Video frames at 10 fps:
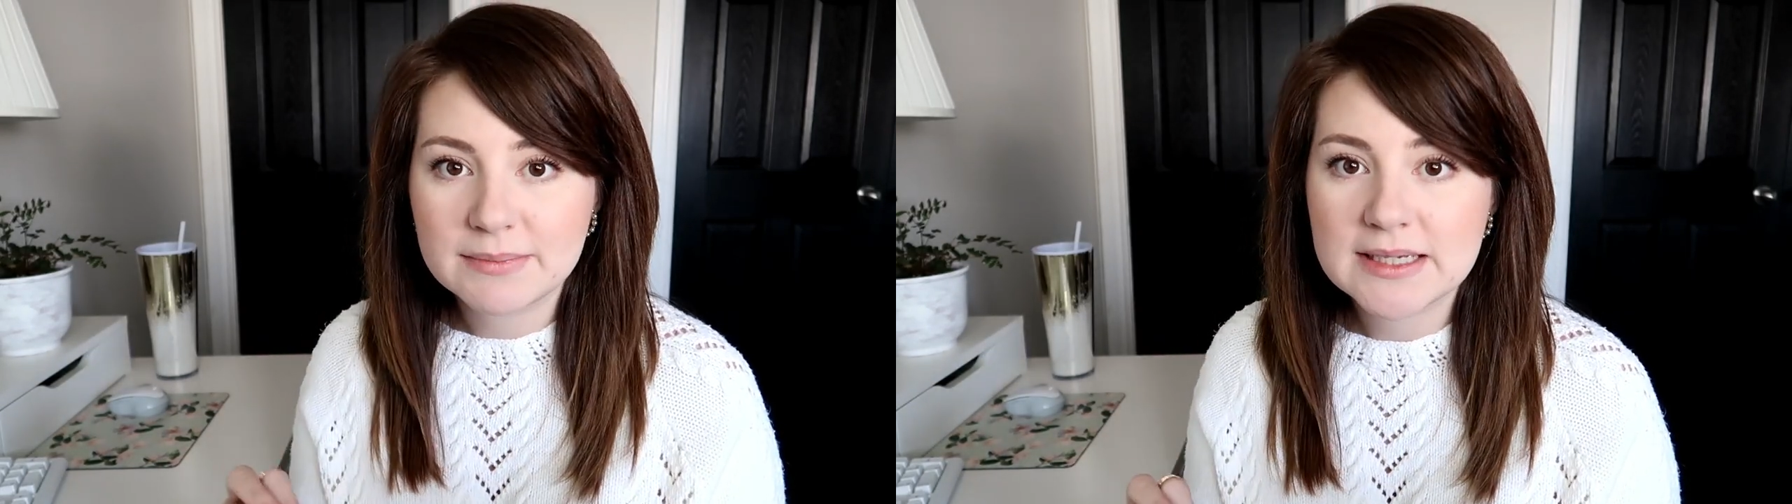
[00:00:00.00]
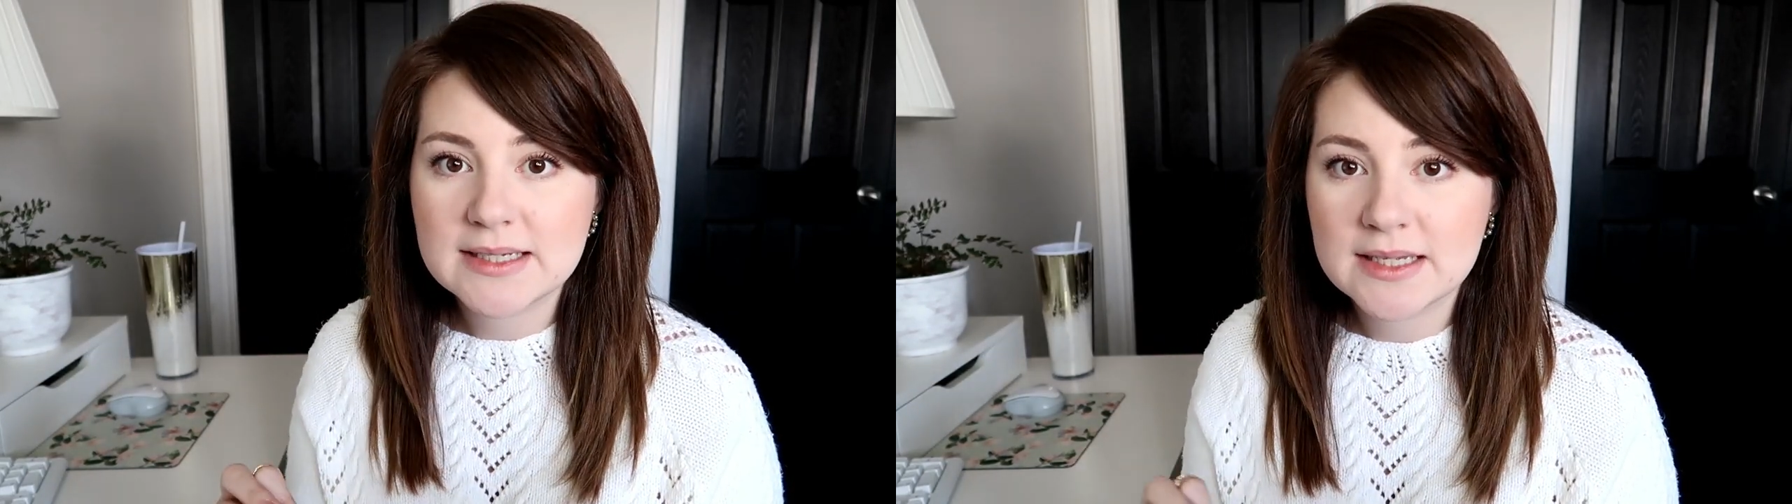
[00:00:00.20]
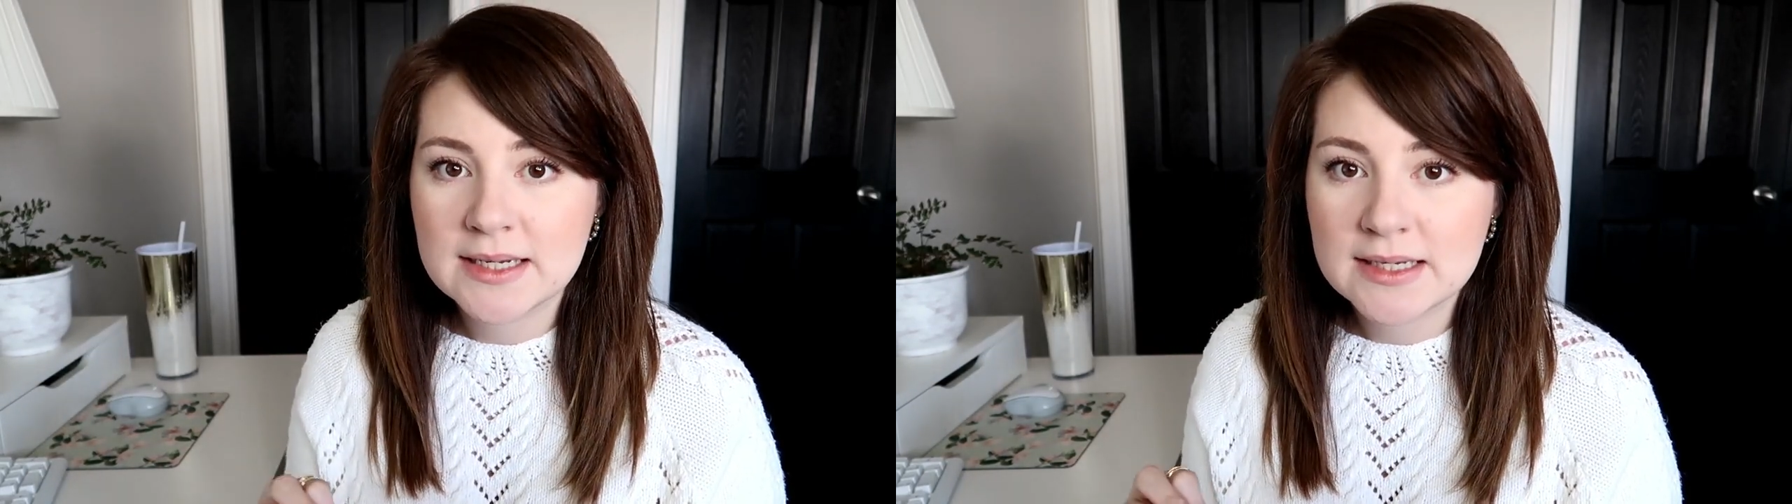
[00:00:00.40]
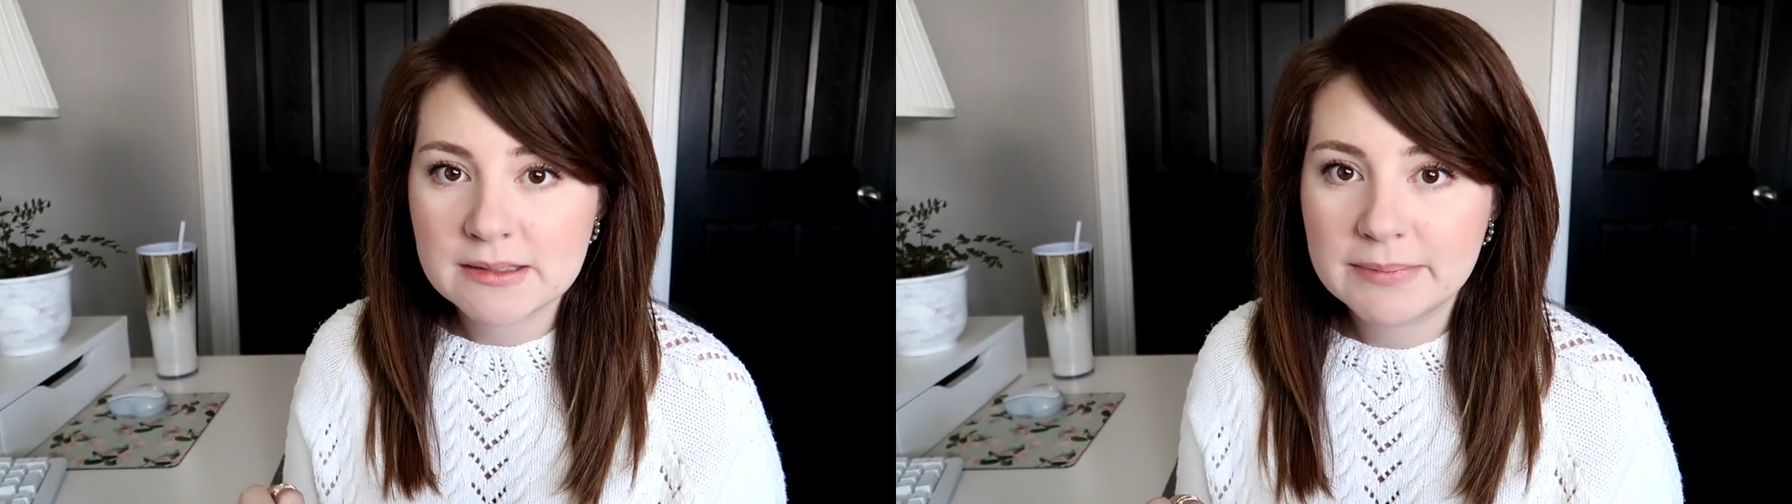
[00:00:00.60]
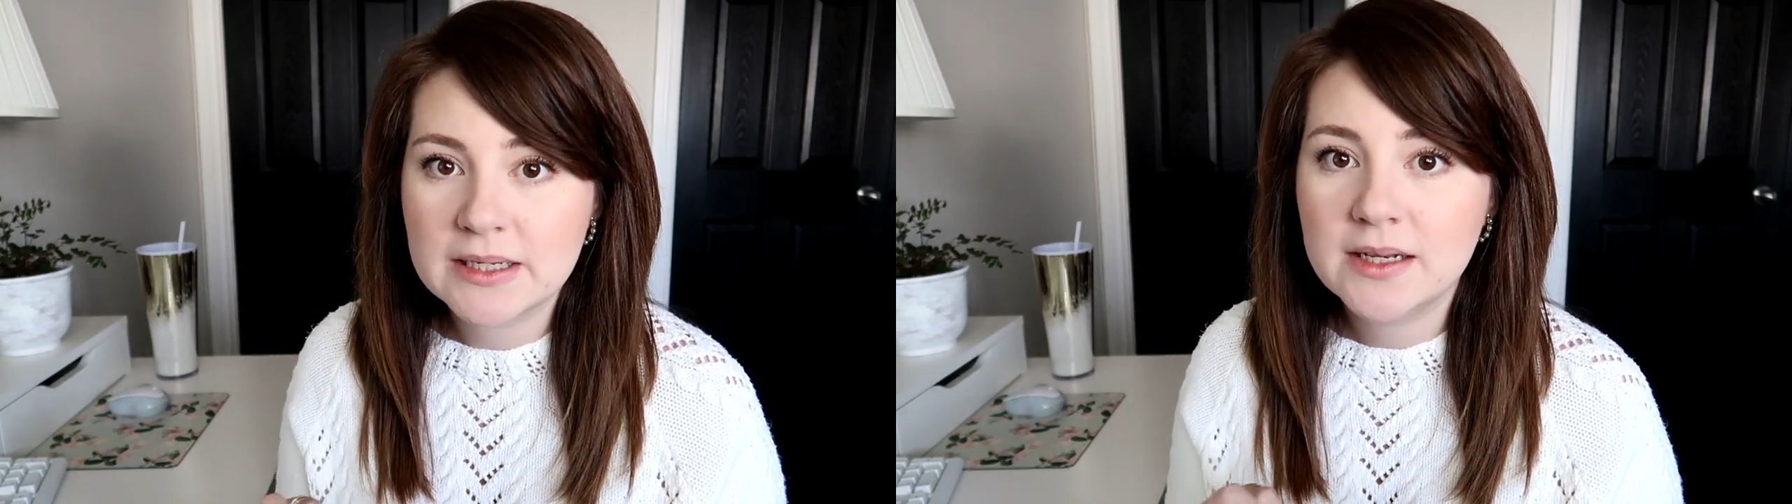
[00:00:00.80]
my skin has
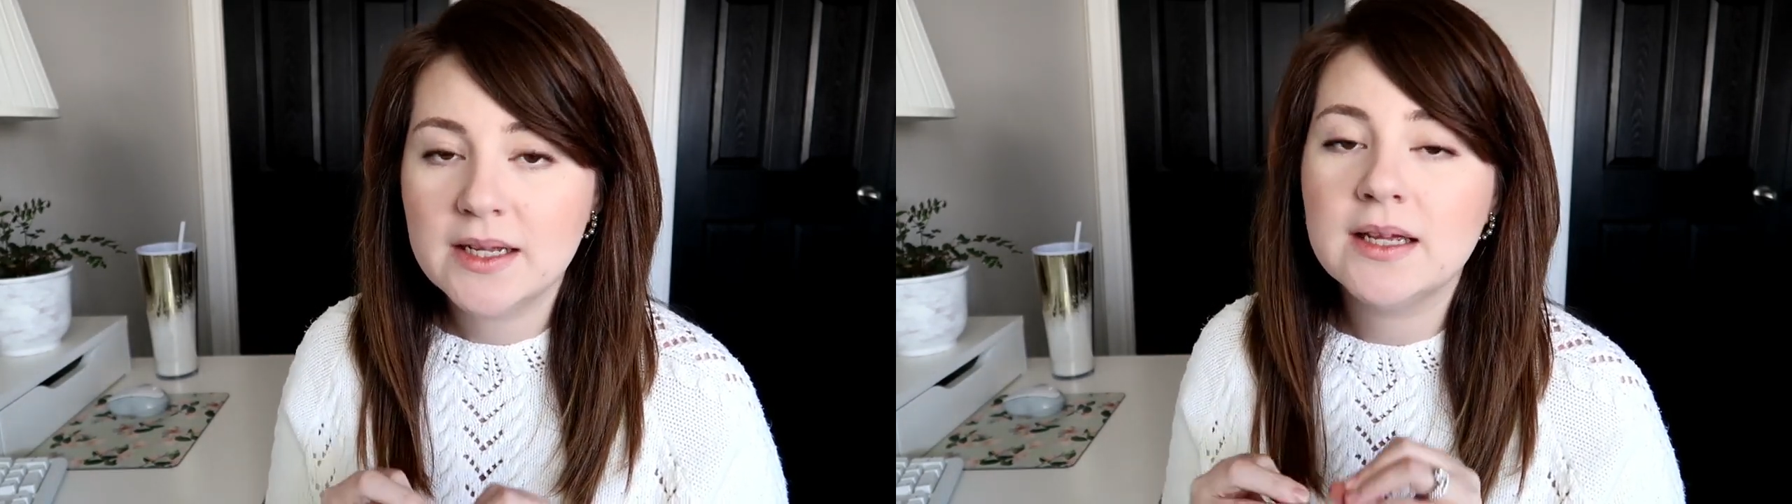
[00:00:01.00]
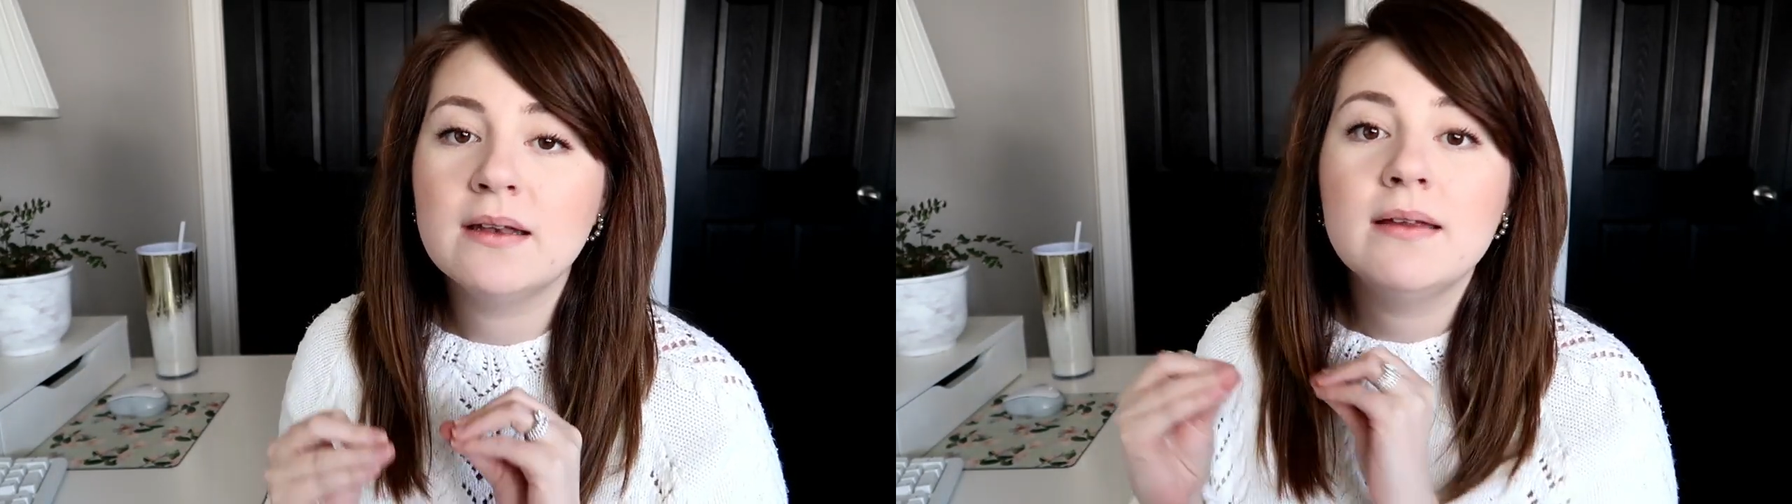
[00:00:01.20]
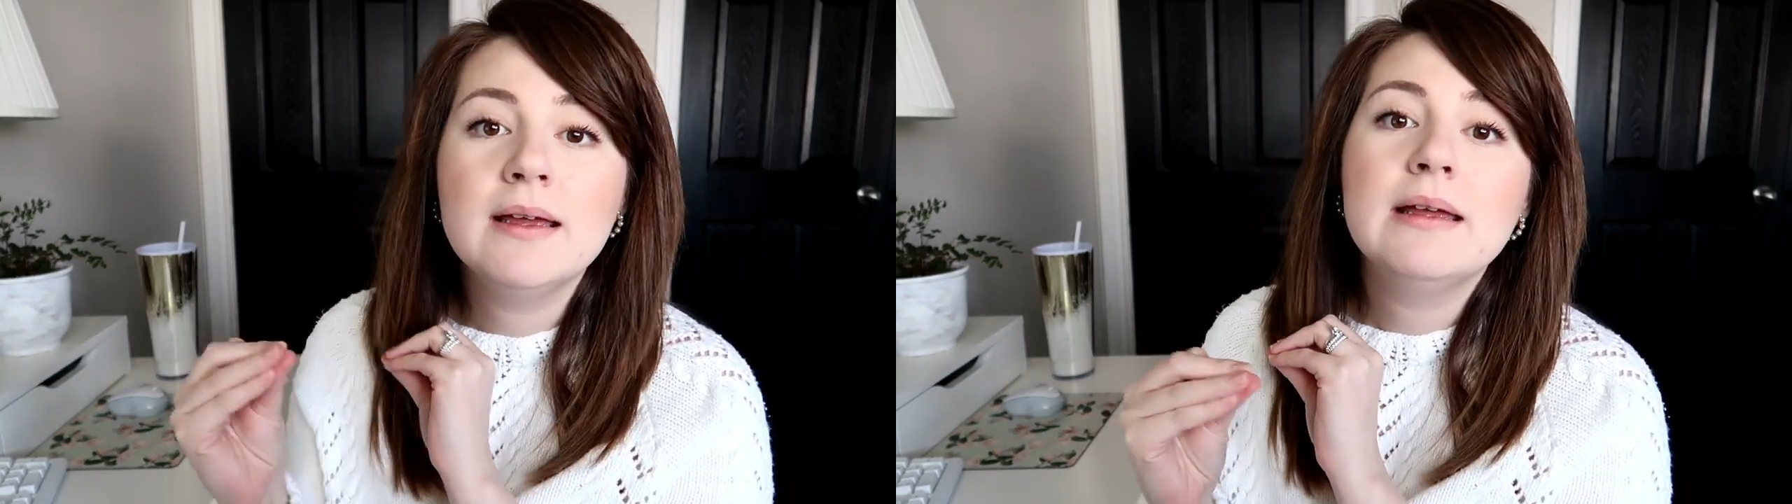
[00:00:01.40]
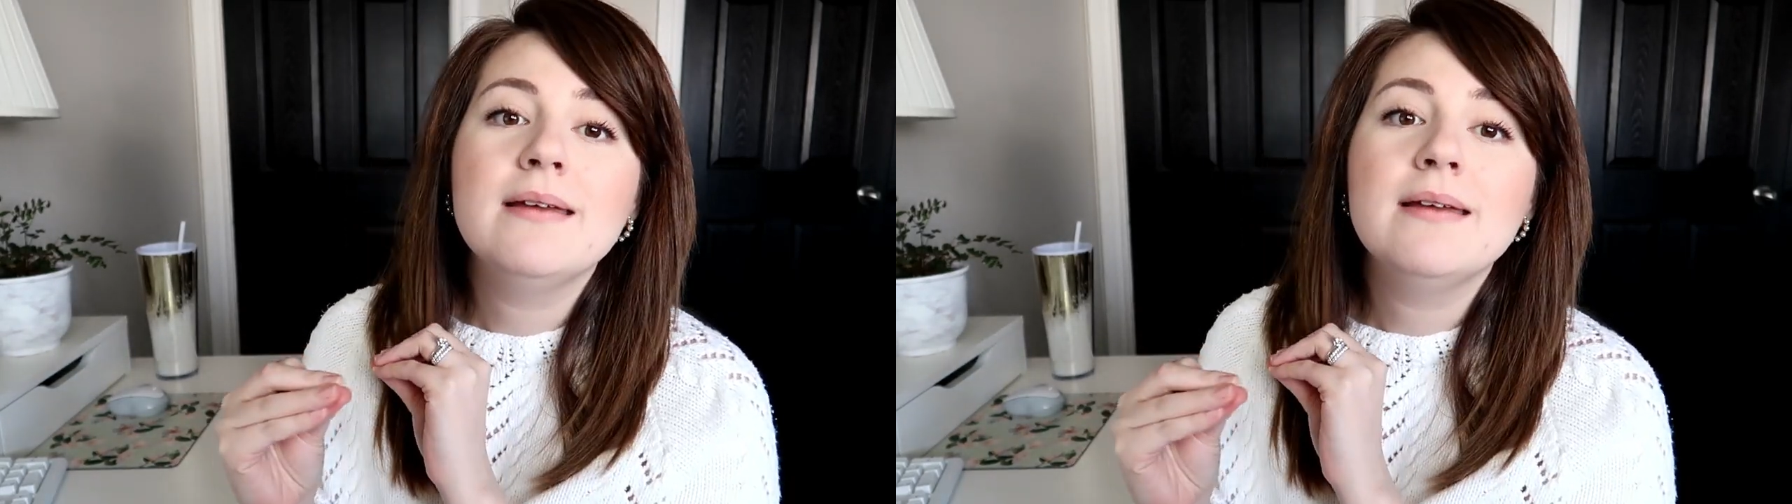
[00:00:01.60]
been in